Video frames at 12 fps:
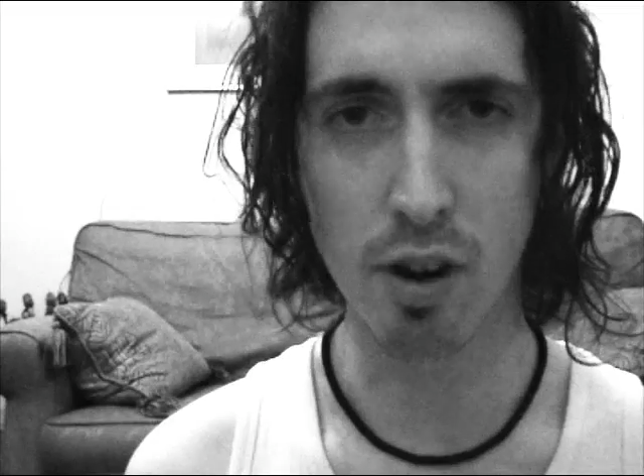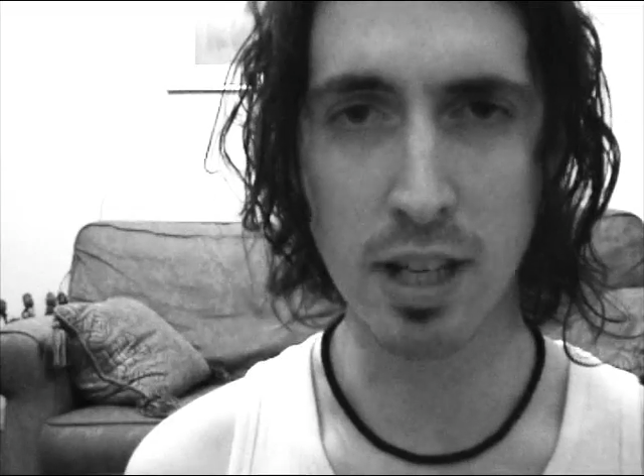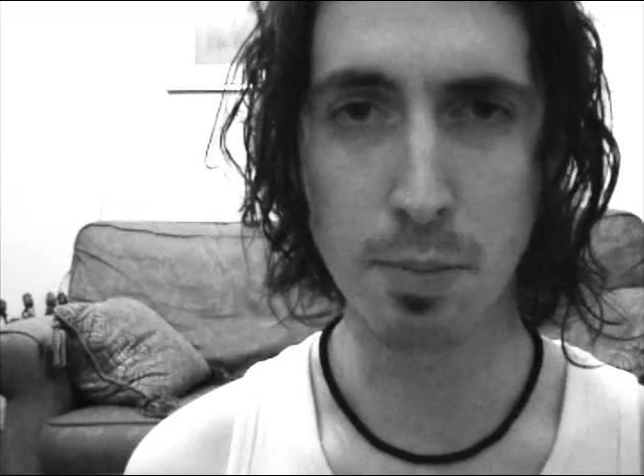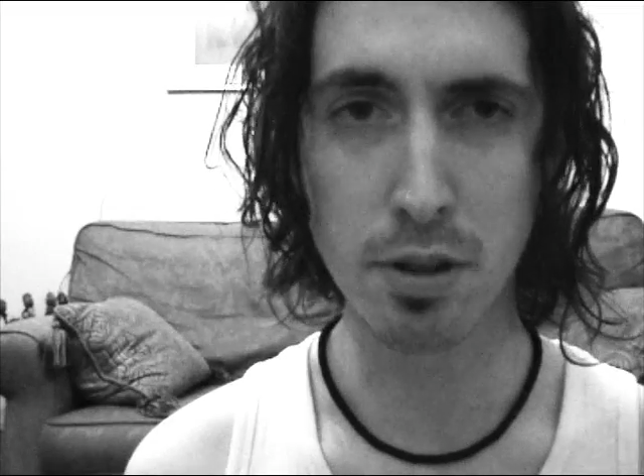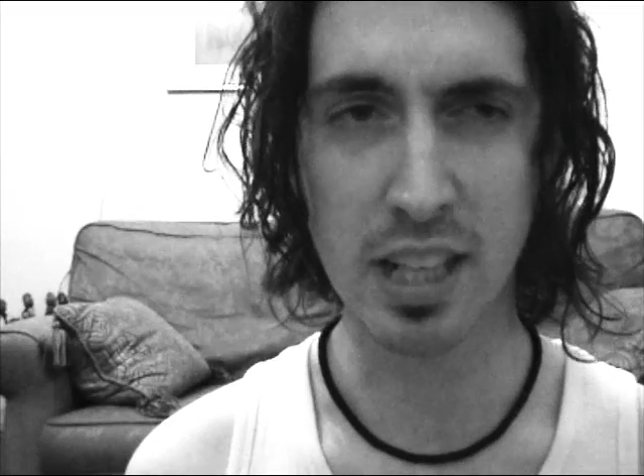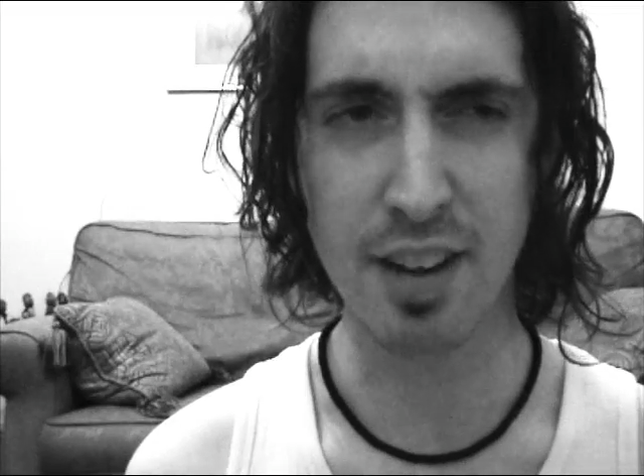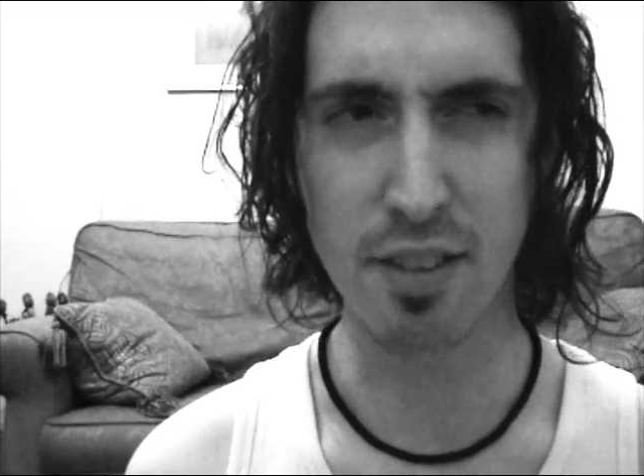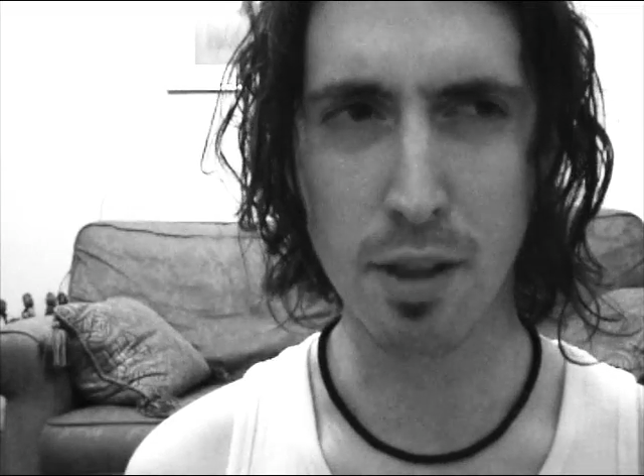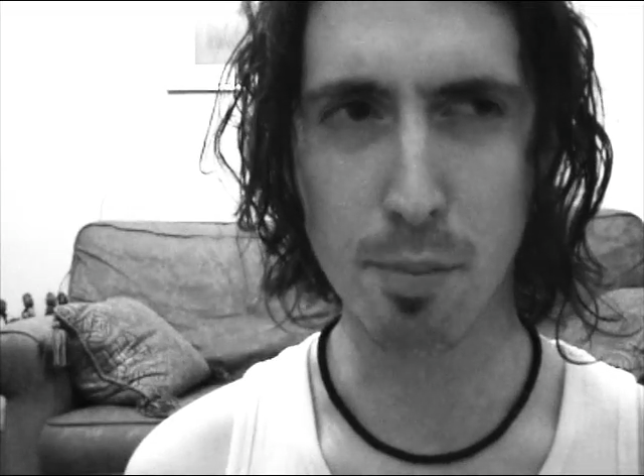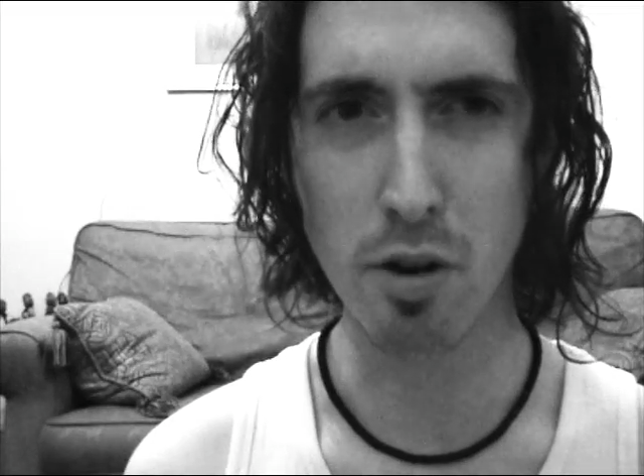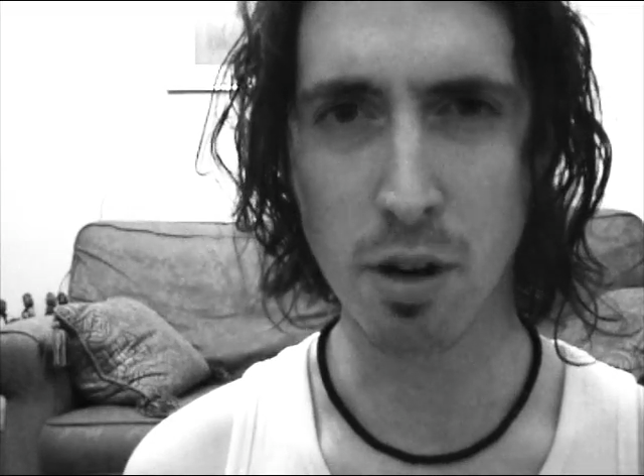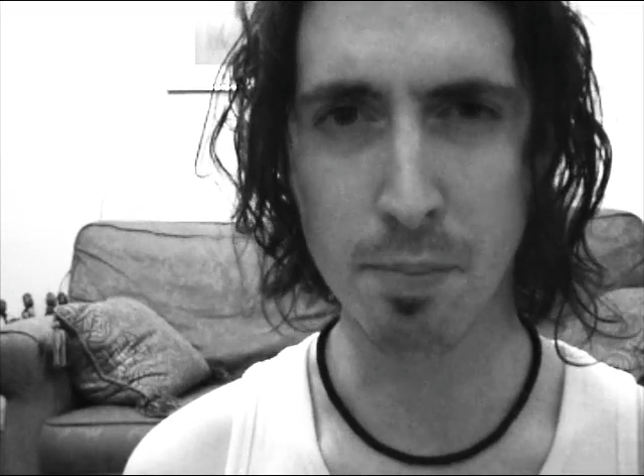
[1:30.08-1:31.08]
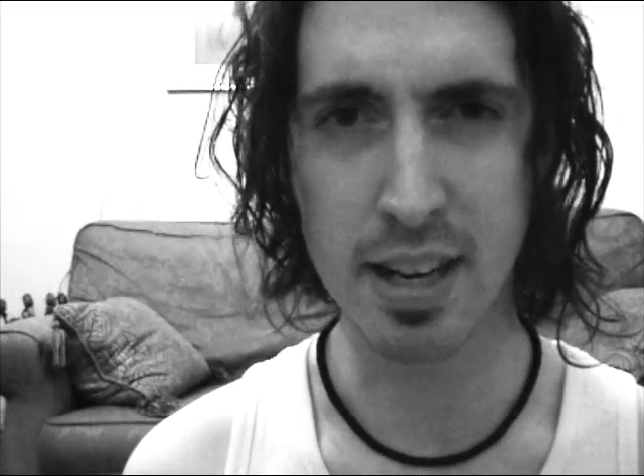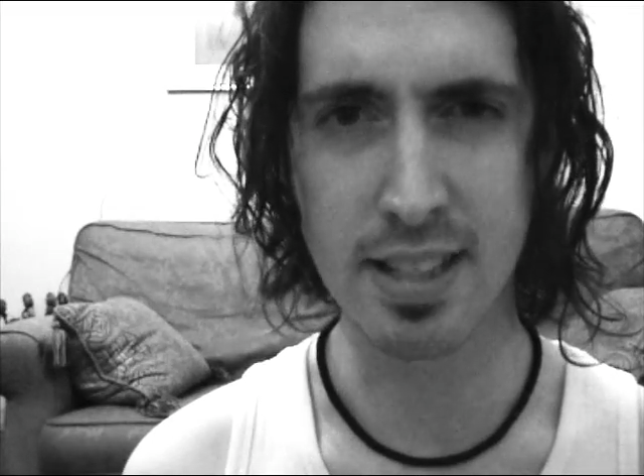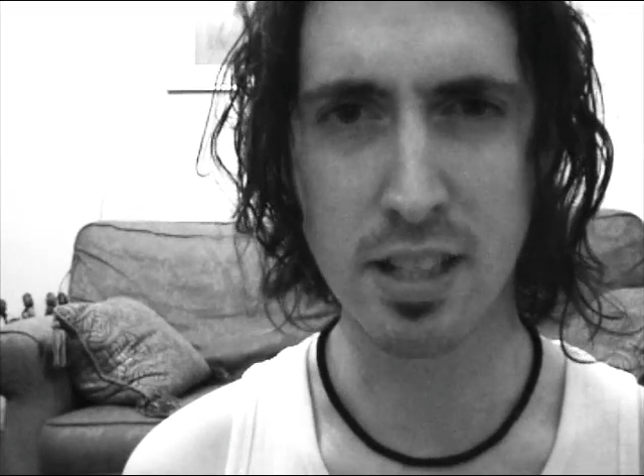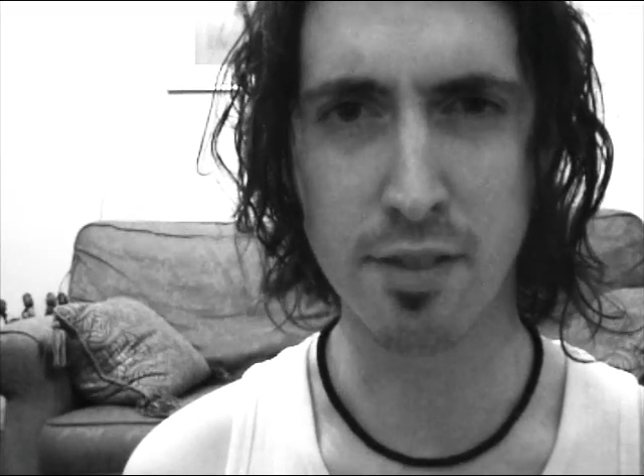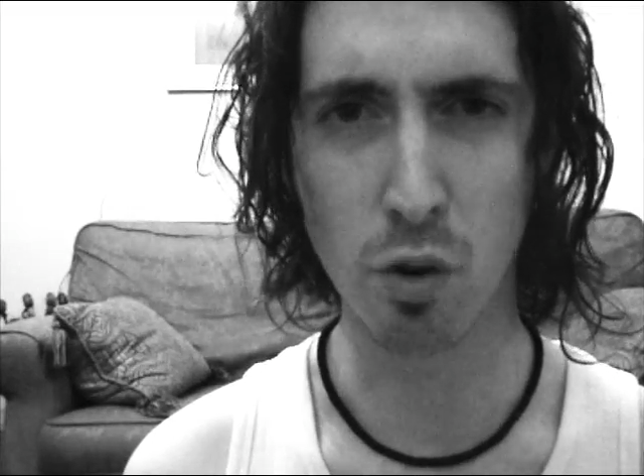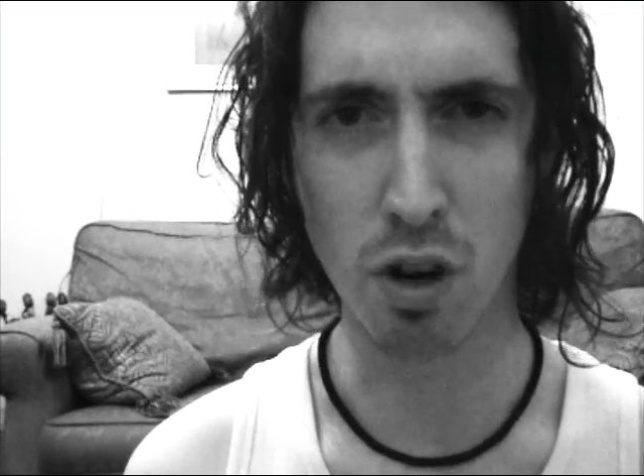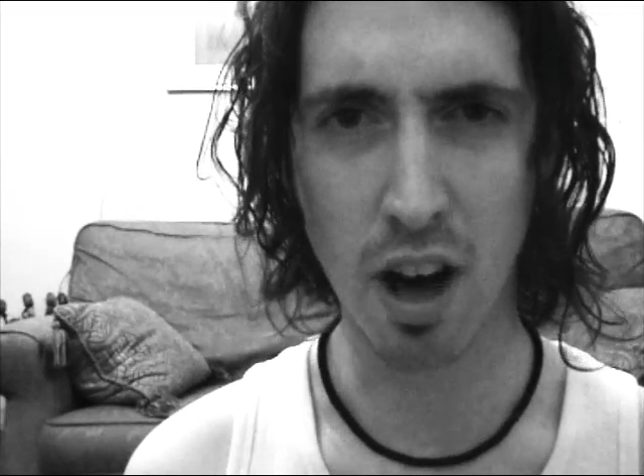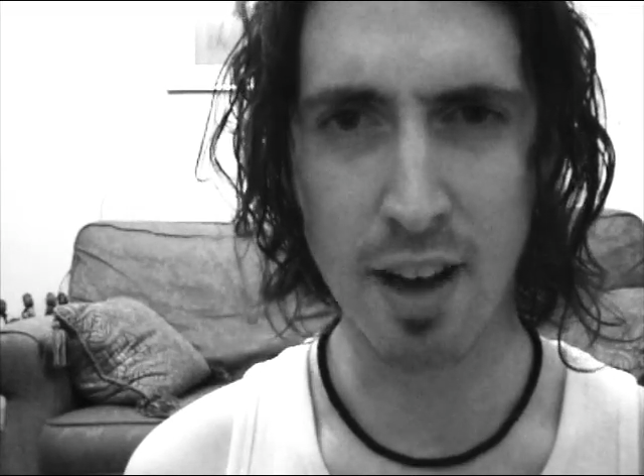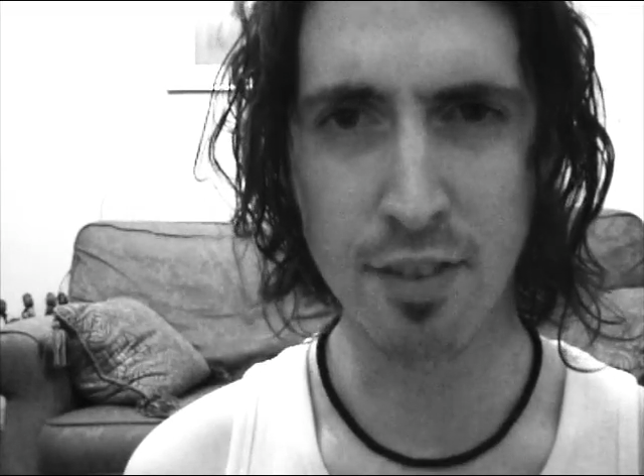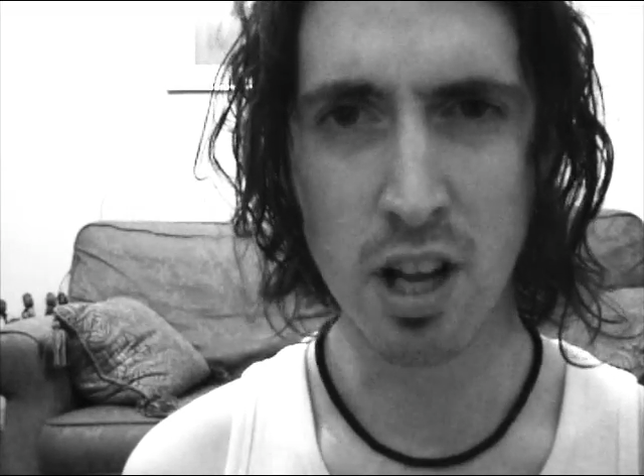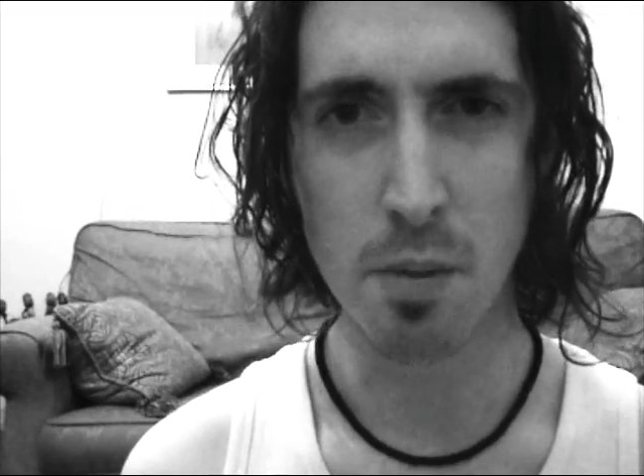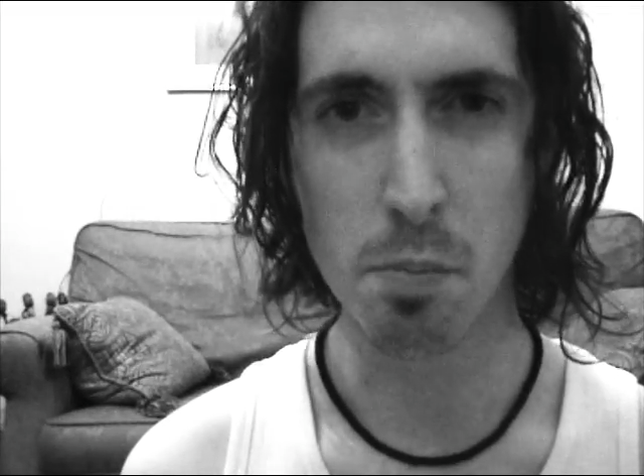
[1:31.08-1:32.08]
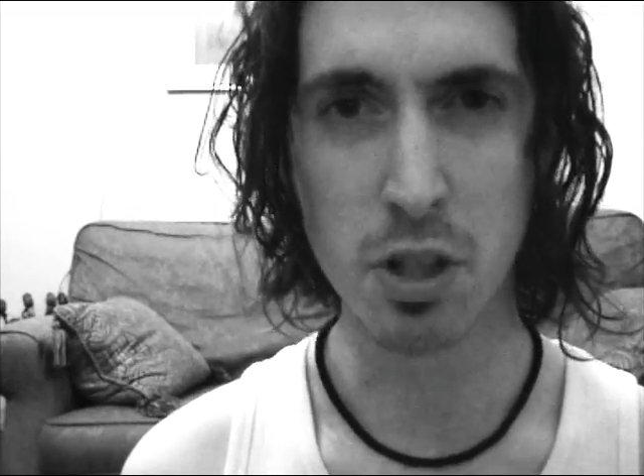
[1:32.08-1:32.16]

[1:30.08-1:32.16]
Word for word: trying to put together the broken pieces of your life,